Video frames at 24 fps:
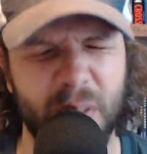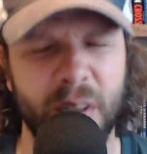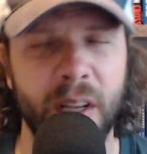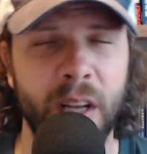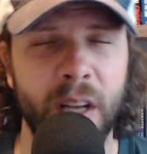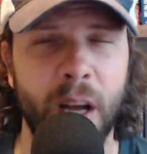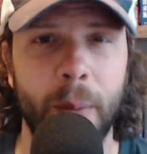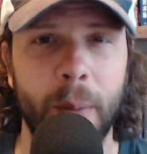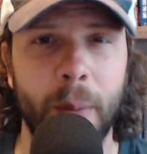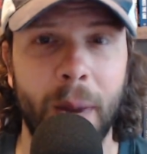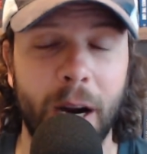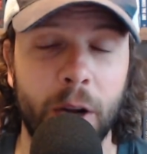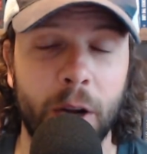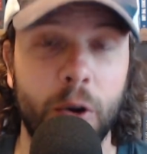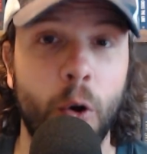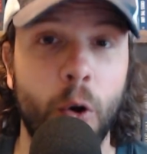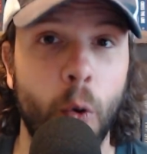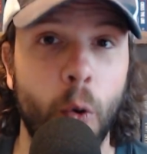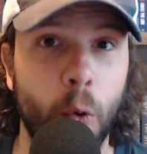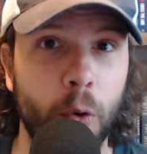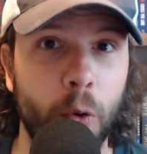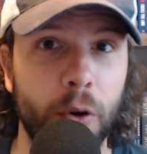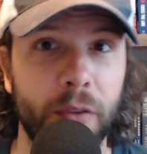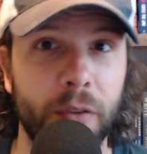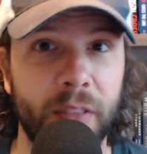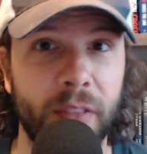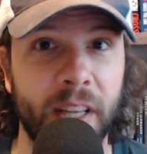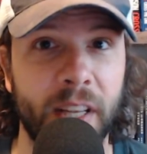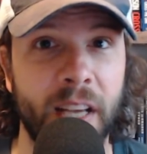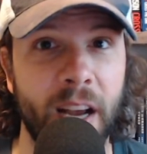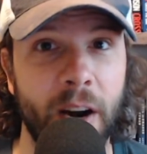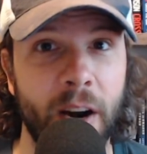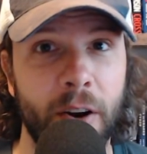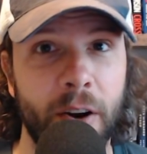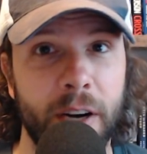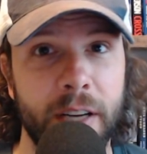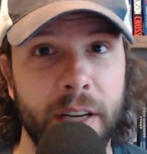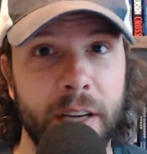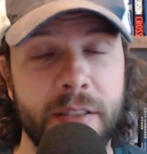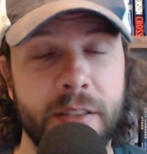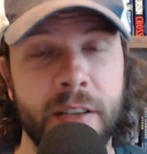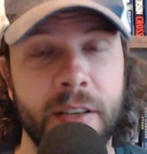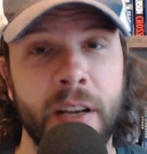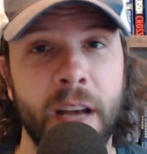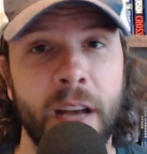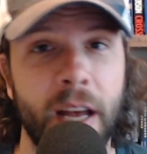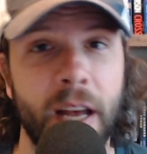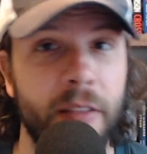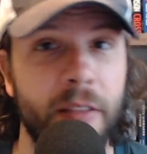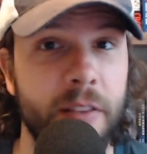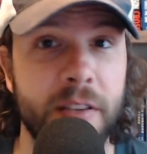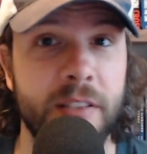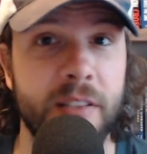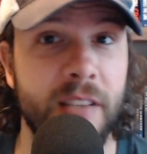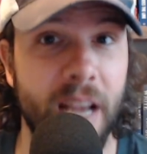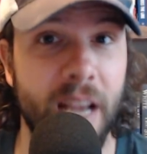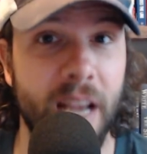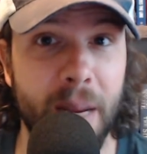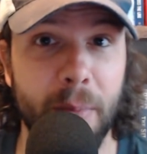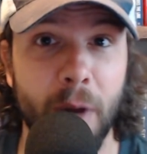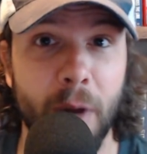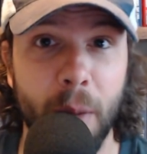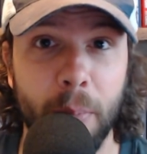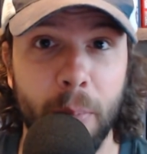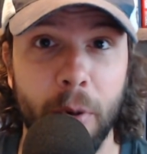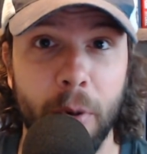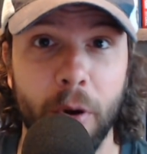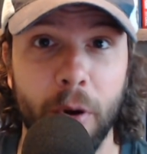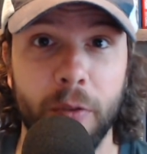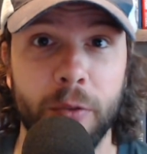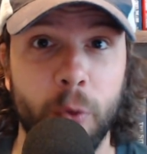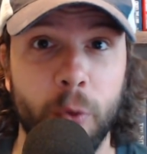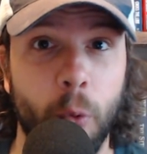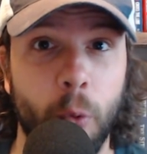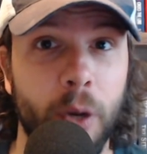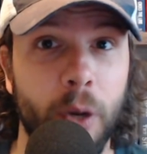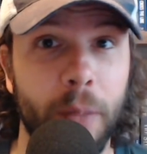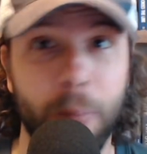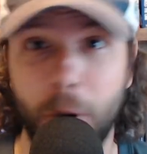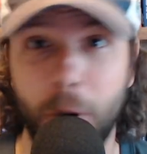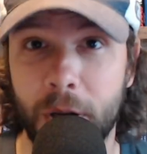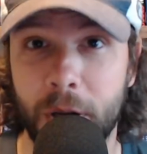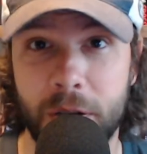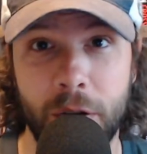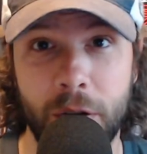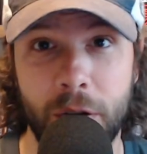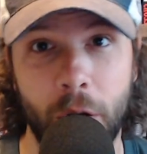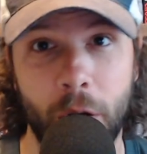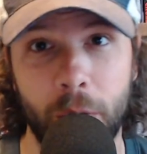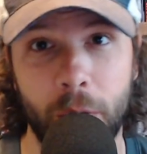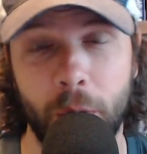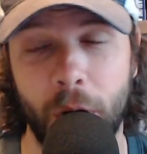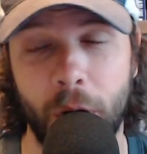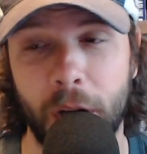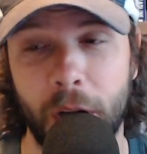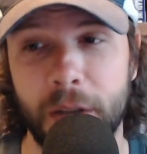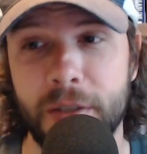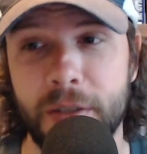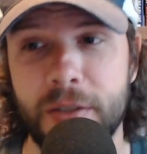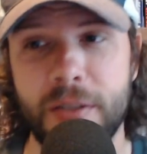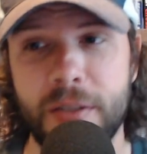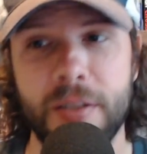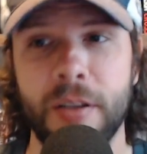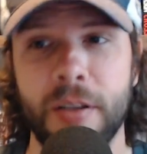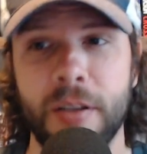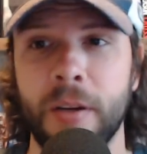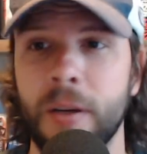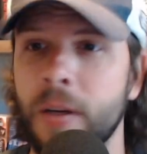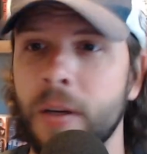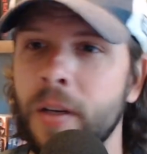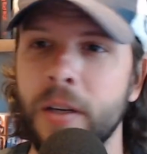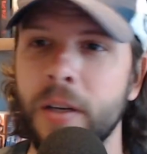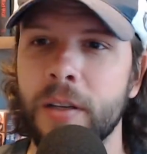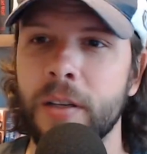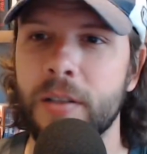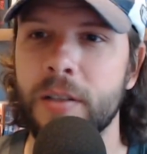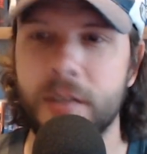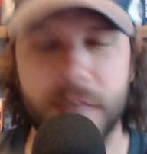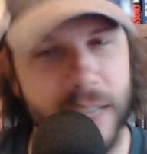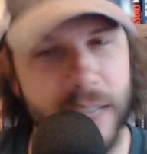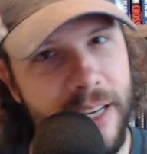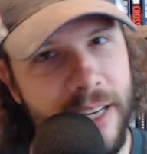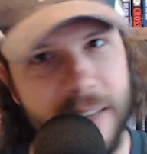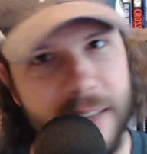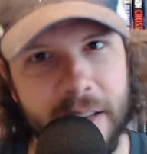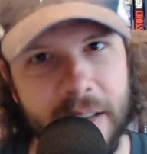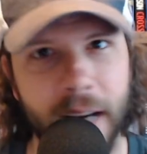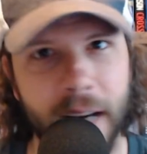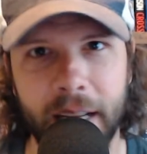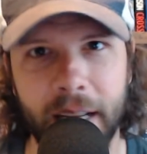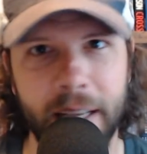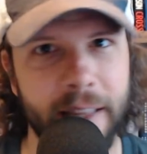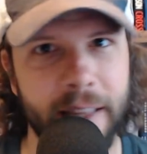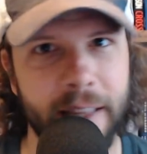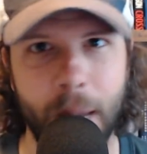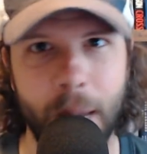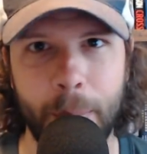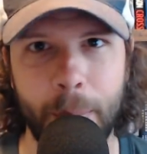about a quarter of the carries had the same number of twenty-plus yard runs, Zeke's got to get that